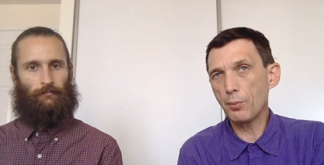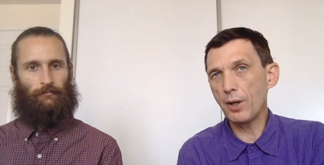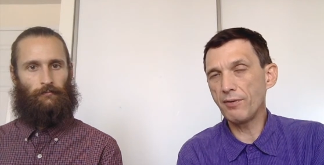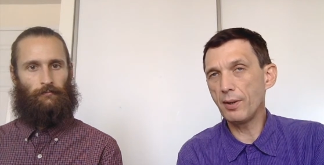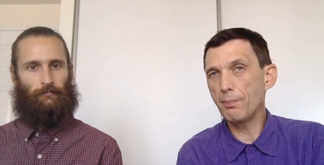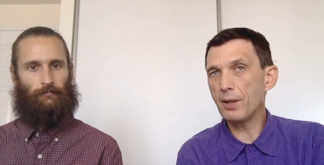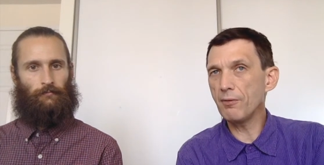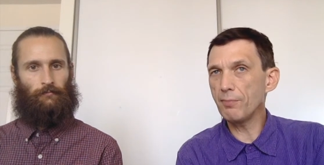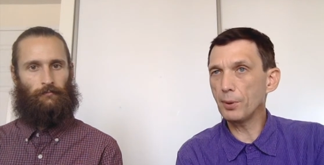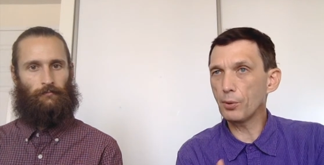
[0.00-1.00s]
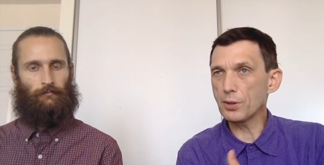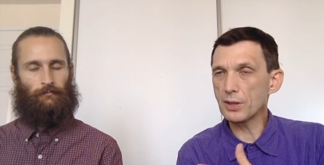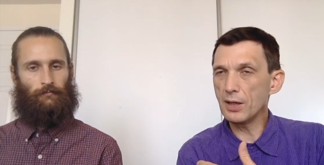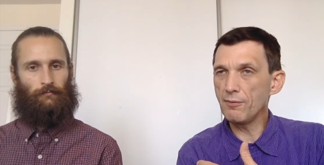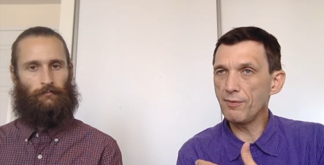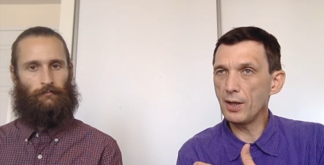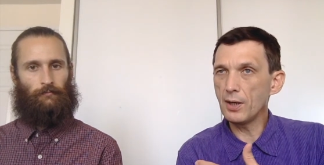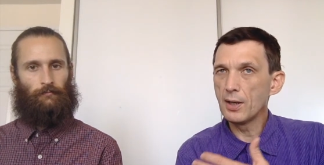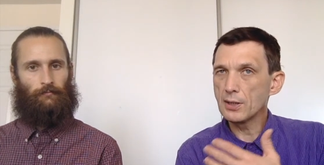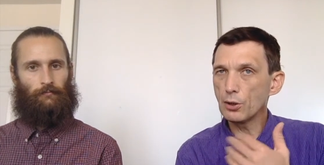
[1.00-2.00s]
Speaker 1: way we breathe, because if we
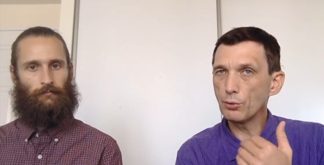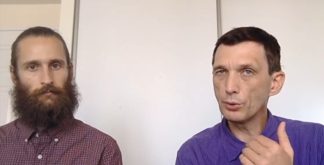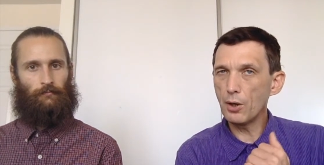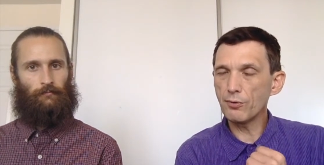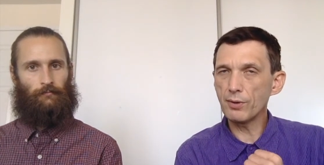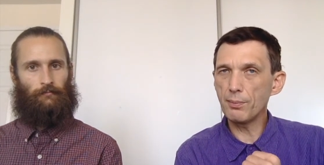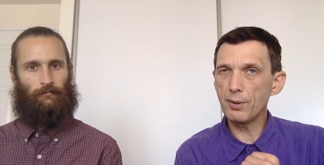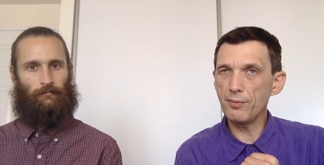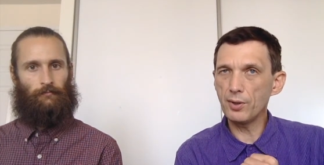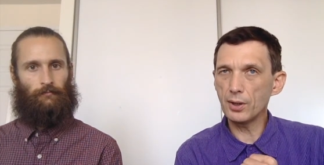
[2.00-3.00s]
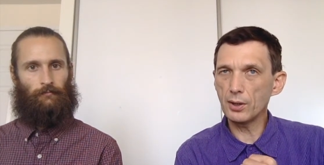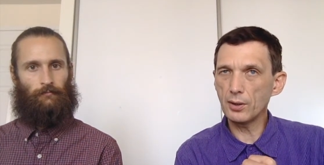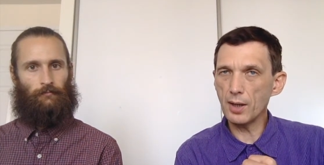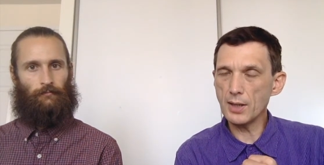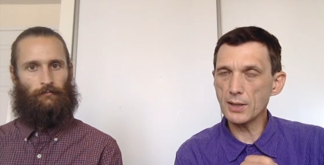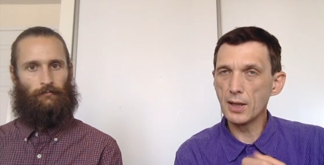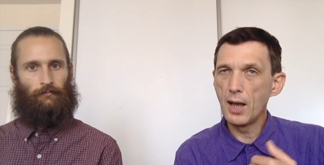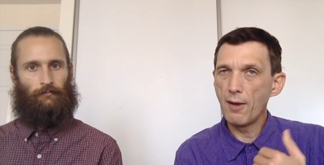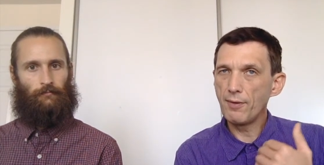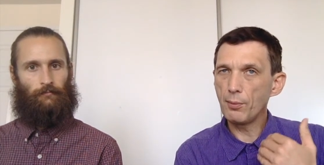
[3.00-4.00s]
slow down, we are breathing at rest,
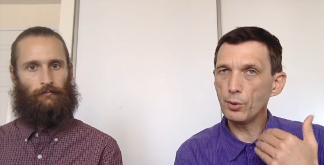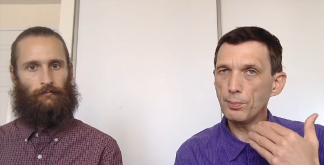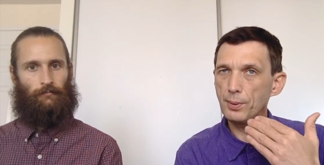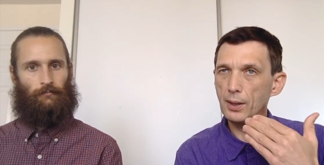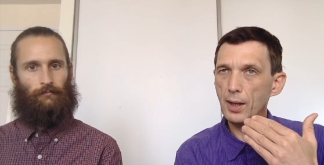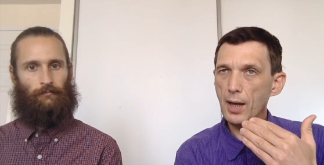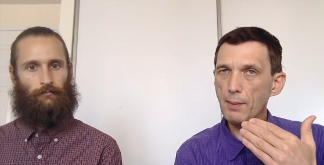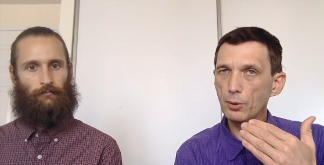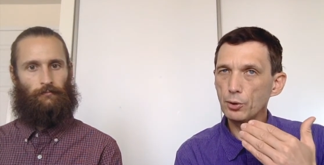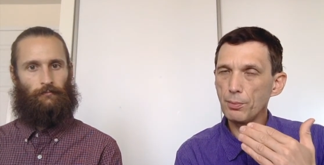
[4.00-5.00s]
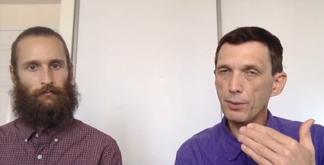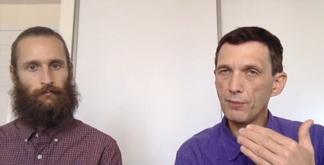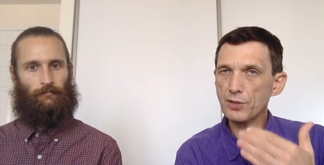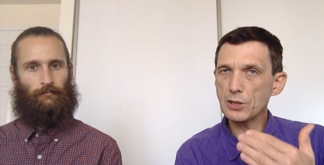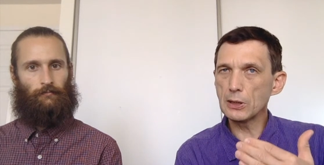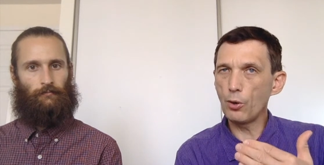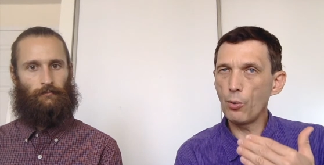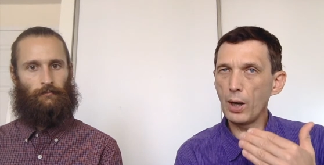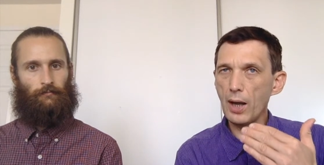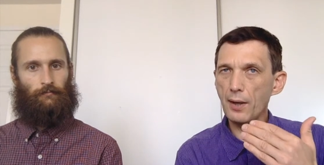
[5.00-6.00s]
we would be able to breathe slower
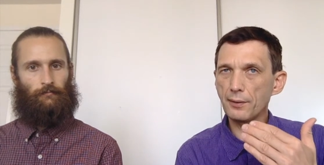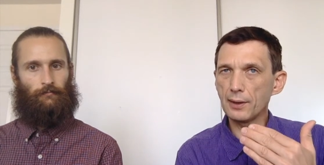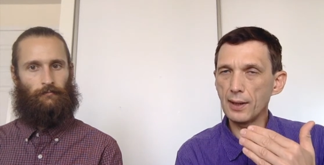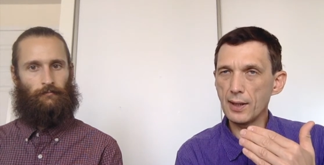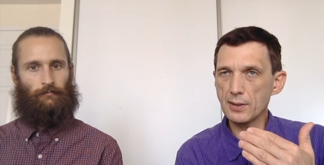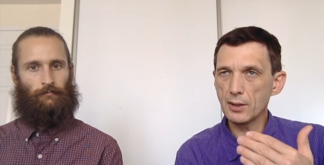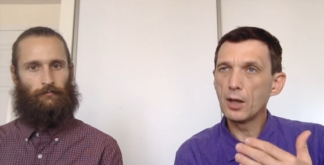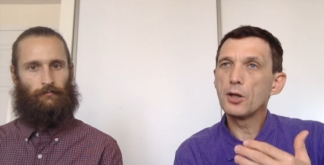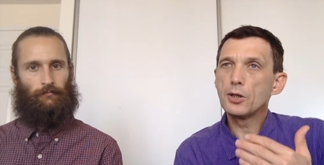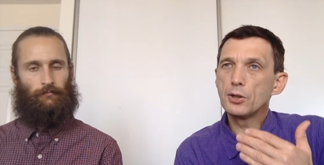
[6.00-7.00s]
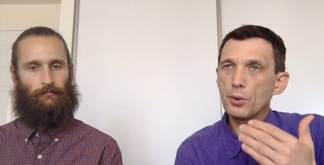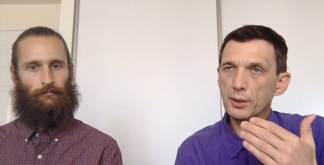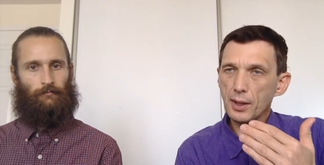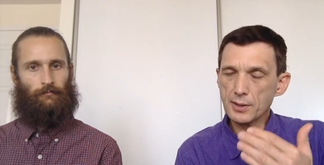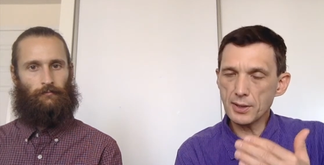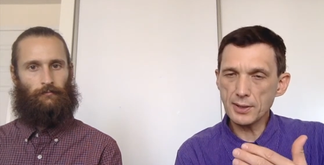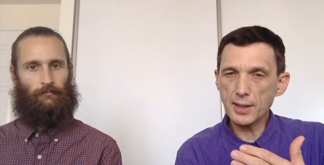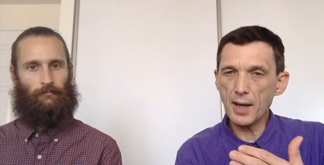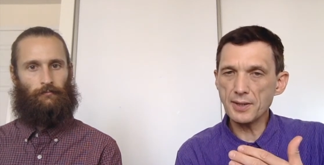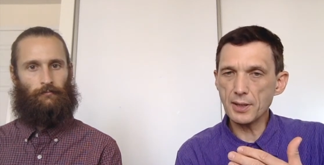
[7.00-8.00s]
and less during
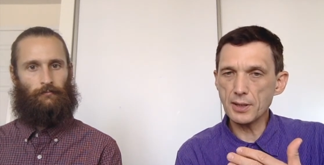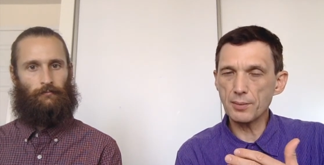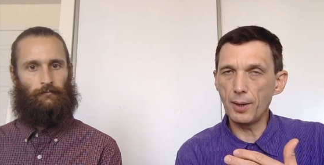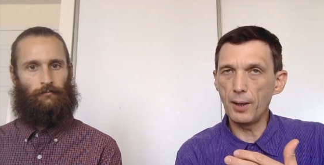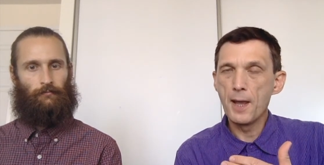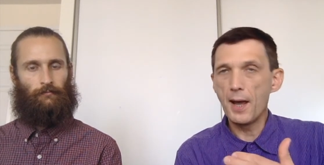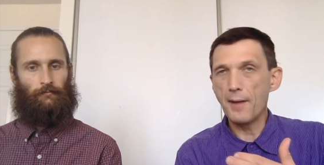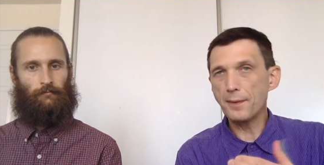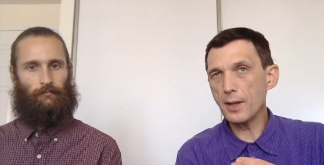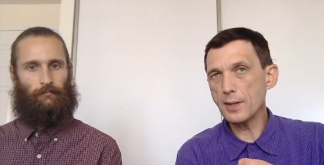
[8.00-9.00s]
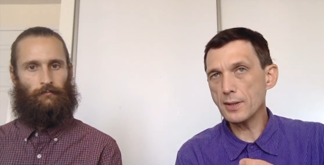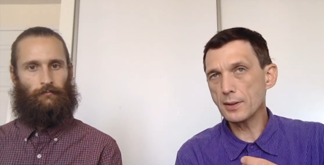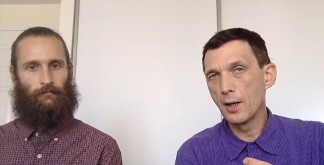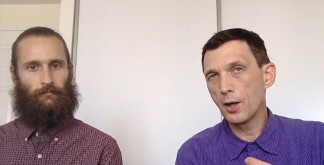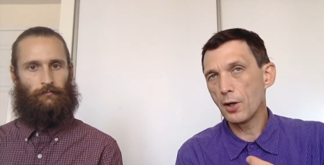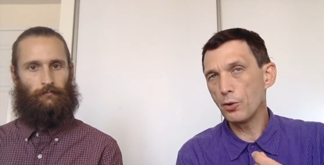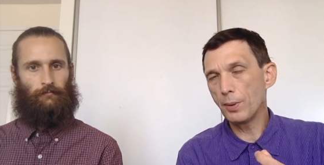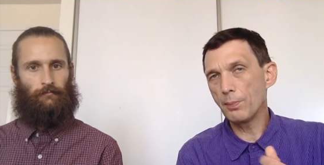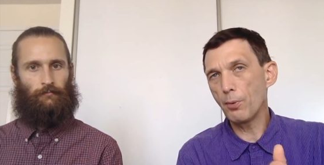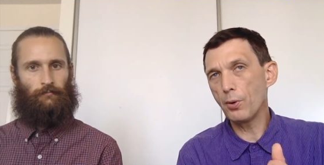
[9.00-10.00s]
exercise as well. At rest, human
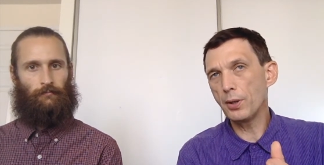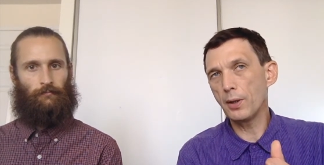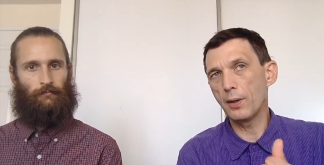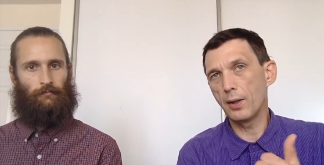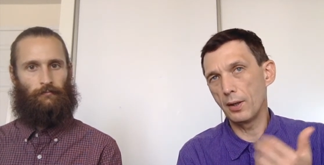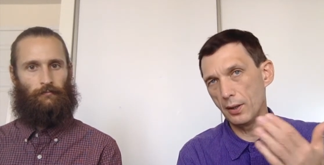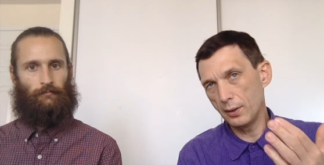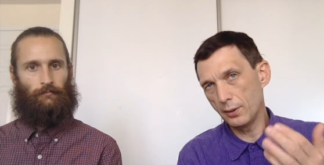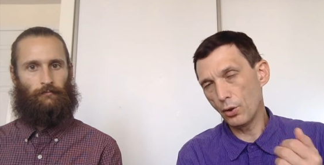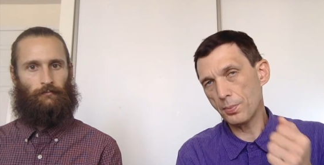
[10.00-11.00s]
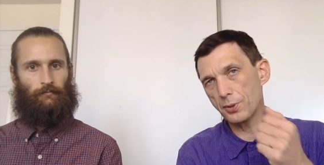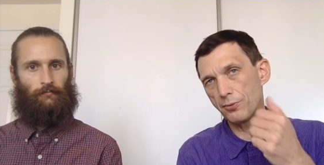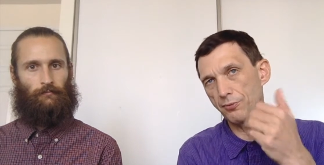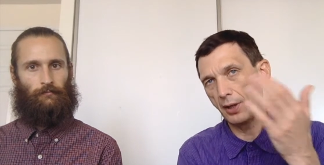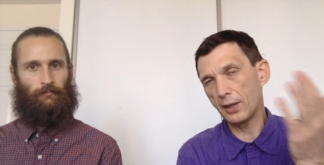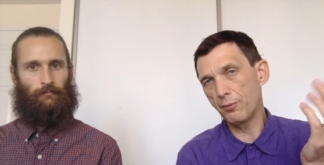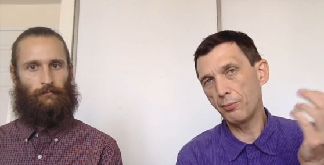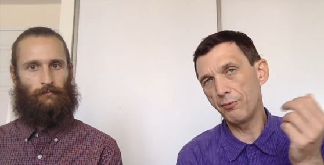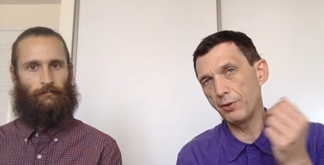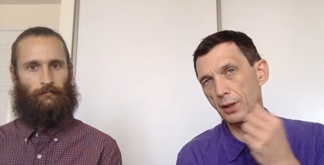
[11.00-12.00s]
body, in terms of, like if we
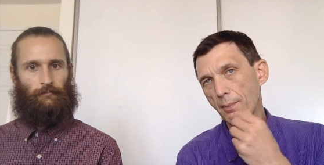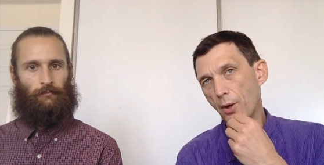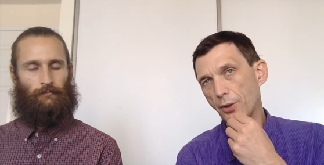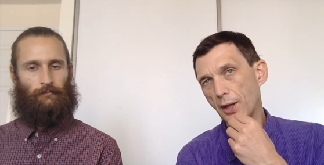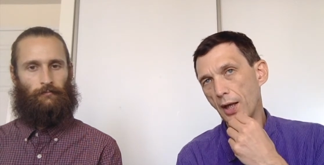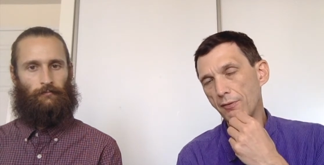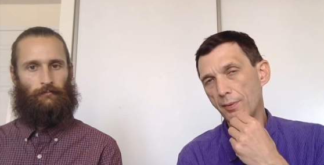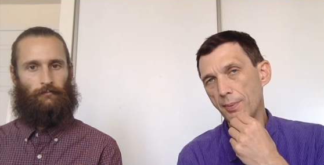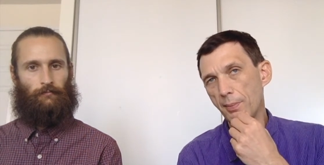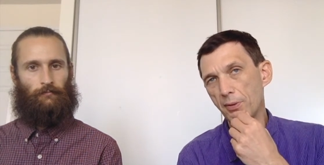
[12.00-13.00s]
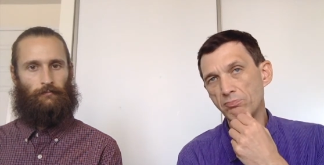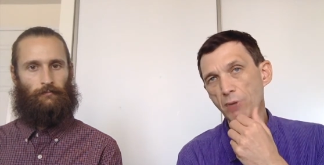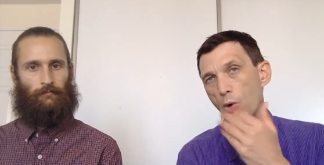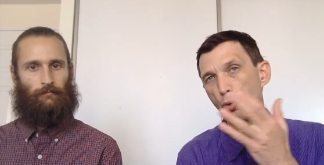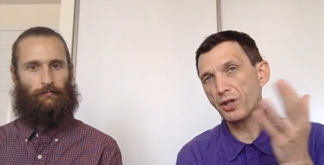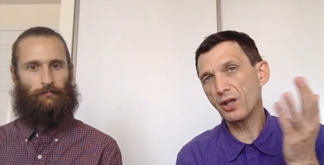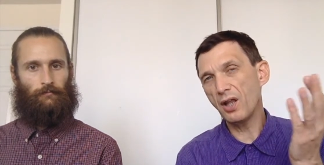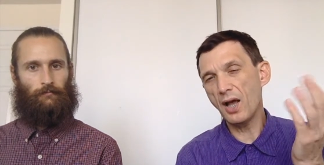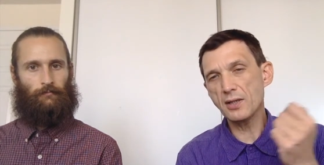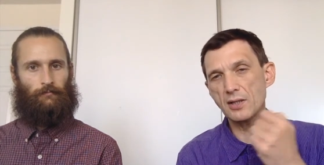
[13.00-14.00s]
think about healthy people,
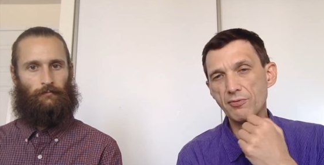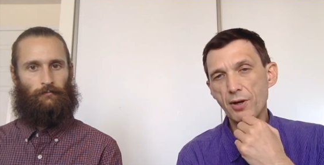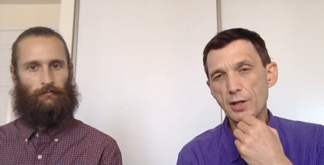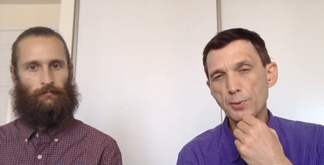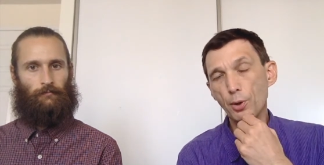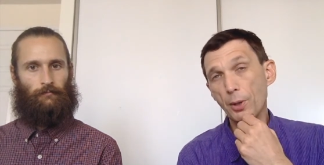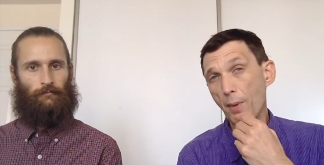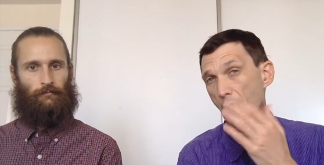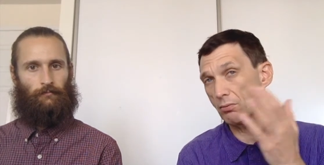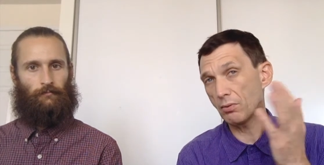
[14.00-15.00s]
utilizes very small amount,